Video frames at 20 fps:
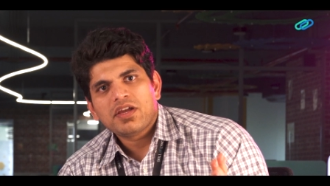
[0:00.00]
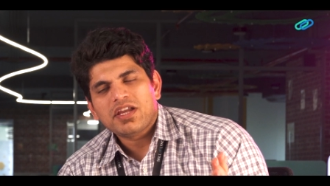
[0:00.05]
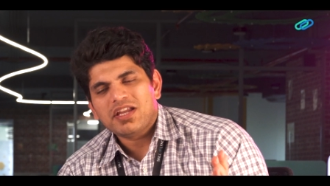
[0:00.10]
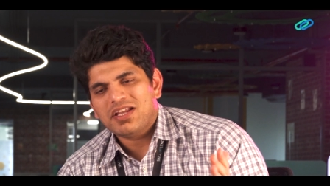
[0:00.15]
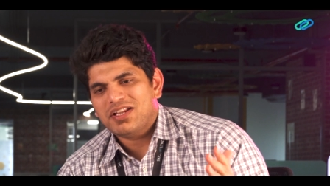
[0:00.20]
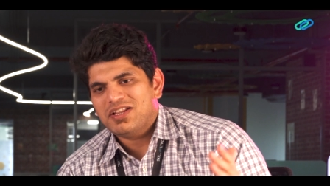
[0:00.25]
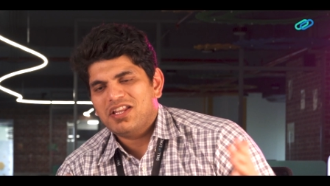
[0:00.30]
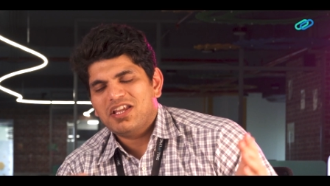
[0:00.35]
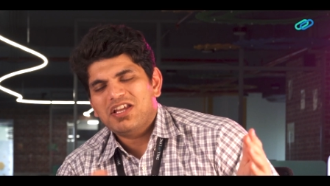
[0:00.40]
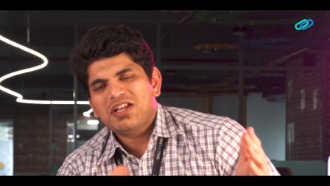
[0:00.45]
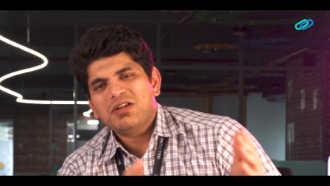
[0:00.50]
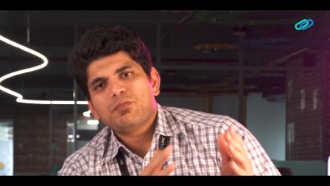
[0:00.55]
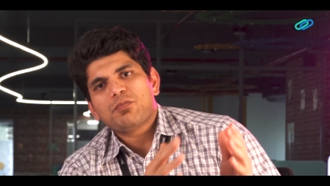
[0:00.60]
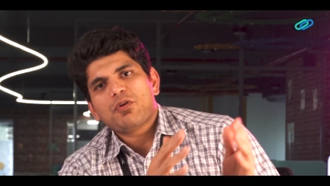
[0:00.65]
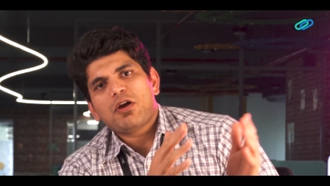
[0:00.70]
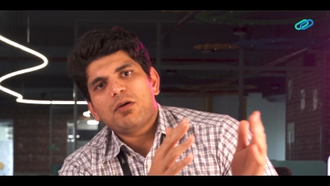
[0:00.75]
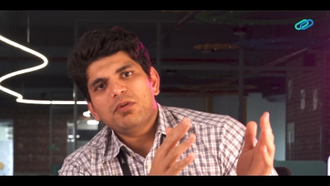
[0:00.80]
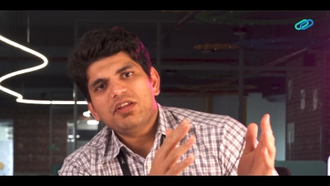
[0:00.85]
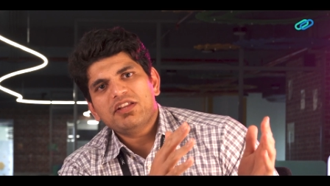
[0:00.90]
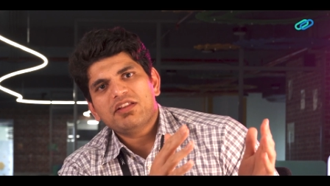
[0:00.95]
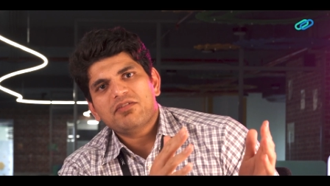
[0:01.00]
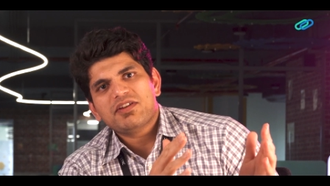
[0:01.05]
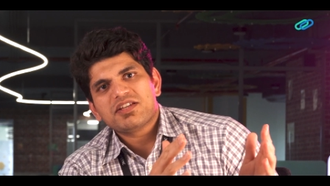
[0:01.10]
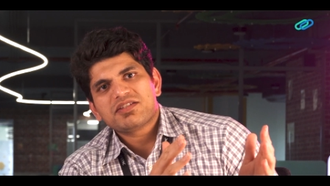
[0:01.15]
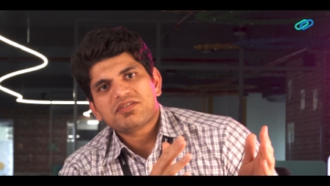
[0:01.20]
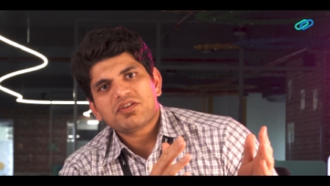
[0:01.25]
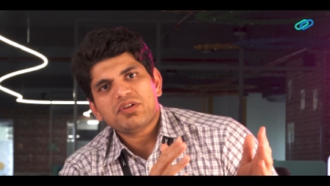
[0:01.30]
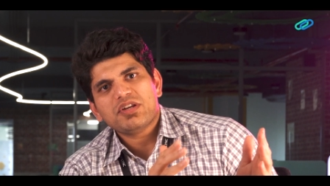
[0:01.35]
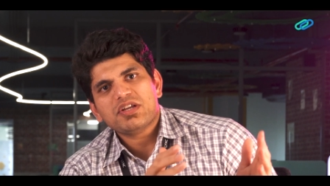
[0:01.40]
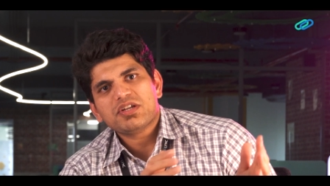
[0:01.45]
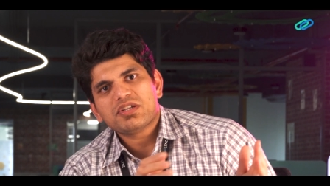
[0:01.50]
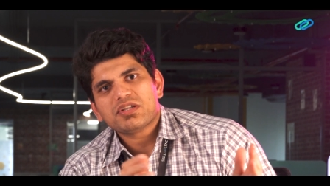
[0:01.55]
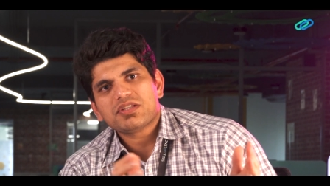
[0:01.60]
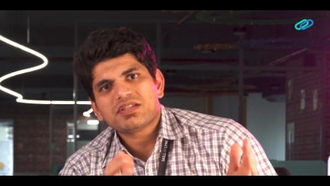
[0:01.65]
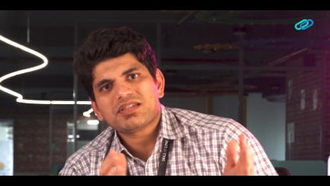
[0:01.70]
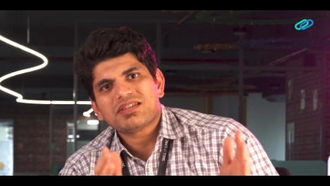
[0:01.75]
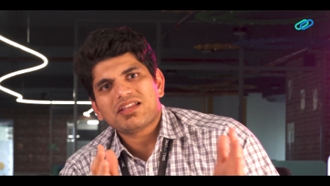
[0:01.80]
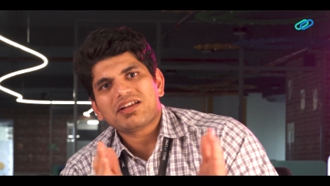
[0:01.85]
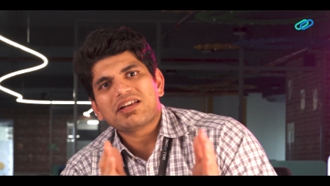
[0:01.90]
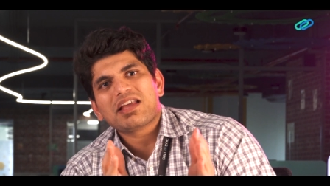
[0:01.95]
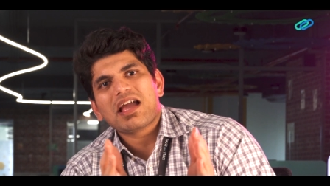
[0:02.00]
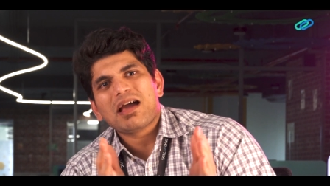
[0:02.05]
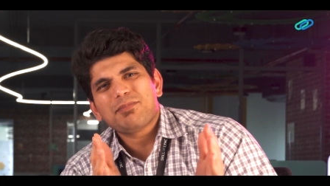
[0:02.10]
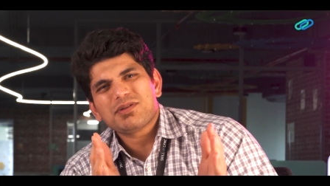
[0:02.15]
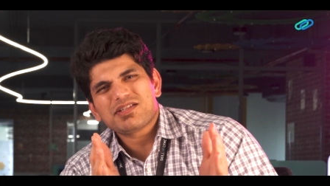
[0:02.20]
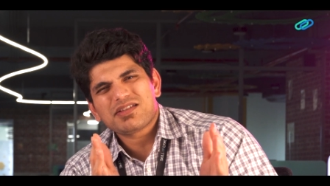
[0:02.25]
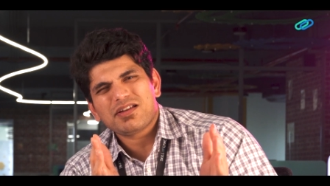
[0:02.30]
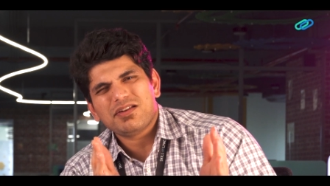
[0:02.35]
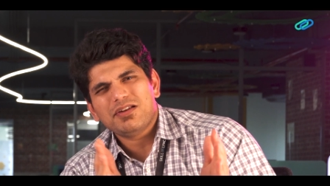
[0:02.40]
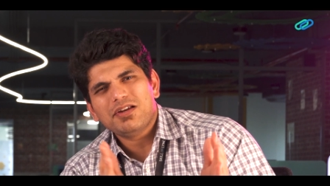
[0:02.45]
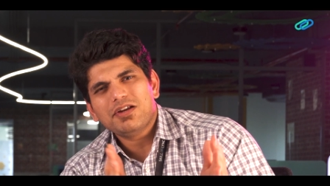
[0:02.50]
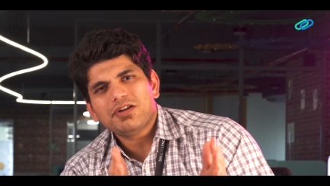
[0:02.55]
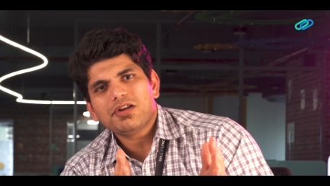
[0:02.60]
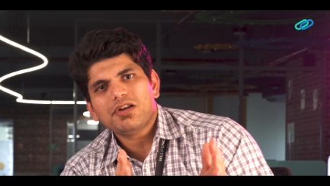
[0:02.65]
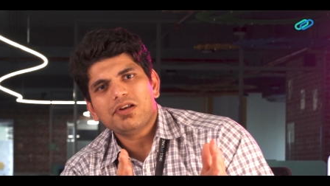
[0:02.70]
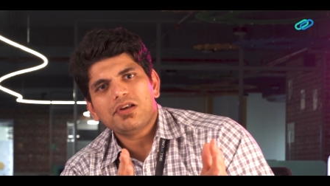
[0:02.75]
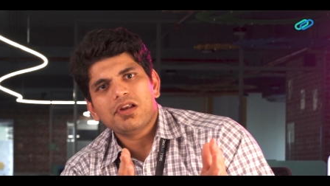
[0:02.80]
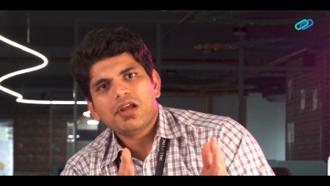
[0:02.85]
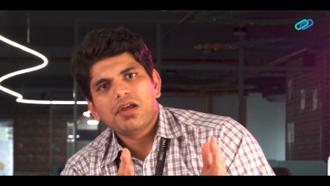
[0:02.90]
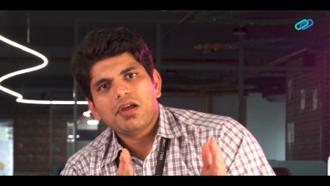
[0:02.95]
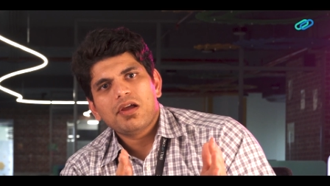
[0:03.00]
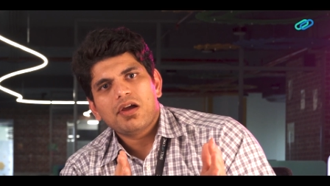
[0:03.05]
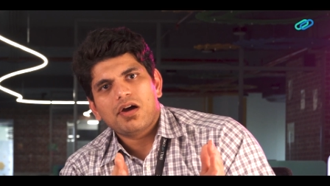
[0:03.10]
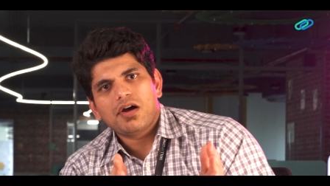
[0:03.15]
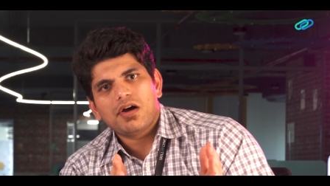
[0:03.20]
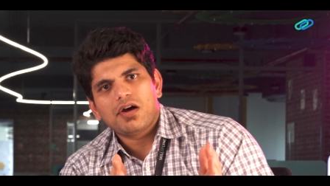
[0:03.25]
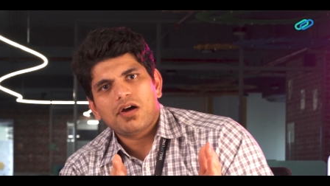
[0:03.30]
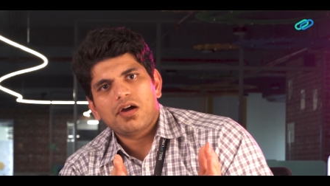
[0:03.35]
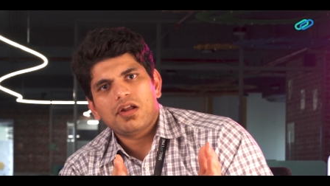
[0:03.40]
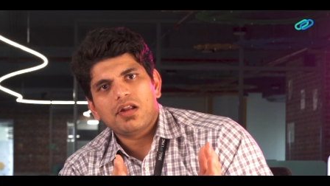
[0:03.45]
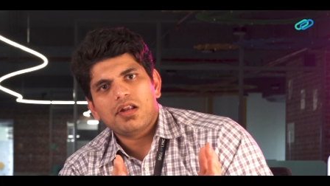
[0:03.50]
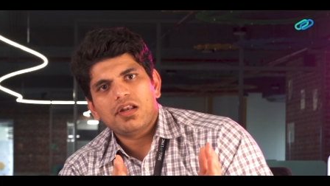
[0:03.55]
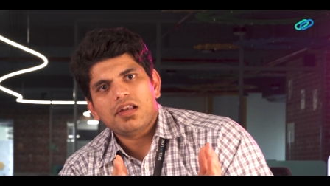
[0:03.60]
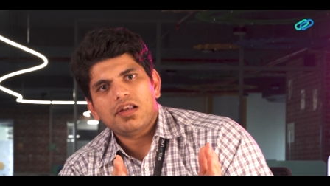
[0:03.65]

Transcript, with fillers: In, in probably the Western nations, that gap is a little uh,